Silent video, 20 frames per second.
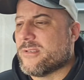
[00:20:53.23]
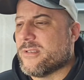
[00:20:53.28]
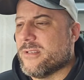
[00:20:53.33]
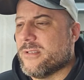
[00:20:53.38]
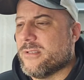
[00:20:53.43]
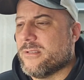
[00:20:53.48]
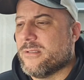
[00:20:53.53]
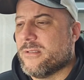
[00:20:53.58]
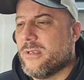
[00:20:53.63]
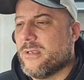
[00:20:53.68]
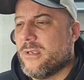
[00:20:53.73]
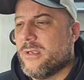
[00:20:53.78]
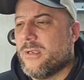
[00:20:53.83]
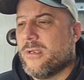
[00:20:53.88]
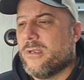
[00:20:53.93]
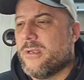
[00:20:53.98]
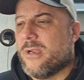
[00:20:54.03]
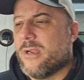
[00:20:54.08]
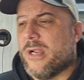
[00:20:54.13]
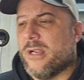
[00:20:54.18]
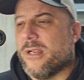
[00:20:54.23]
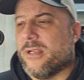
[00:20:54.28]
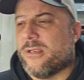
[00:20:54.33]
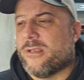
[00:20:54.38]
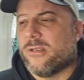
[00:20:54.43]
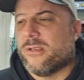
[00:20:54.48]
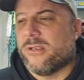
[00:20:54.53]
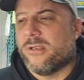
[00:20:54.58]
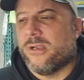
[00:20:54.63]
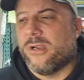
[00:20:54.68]
and
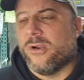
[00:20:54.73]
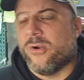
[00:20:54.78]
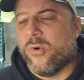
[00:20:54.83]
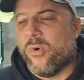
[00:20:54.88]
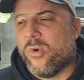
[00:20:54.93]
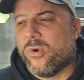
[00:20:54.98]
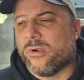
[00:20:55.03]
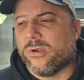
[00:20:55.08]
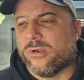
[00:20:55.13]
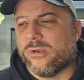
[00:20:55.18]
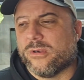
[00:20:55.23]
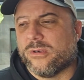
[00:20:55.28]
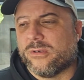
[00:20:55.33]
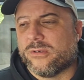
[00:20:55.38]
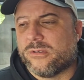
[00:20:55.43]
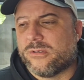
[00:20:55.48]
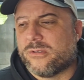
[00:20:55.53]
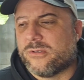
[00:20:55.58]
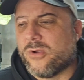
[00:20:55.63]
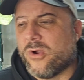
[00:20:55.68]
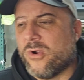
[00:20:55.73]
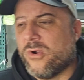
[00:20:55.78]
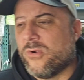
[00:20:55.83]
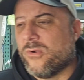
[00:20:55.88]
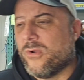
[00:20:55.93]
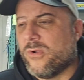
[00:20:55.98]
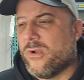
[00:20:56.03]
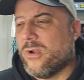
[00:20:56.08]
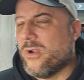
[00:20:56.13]
order gold,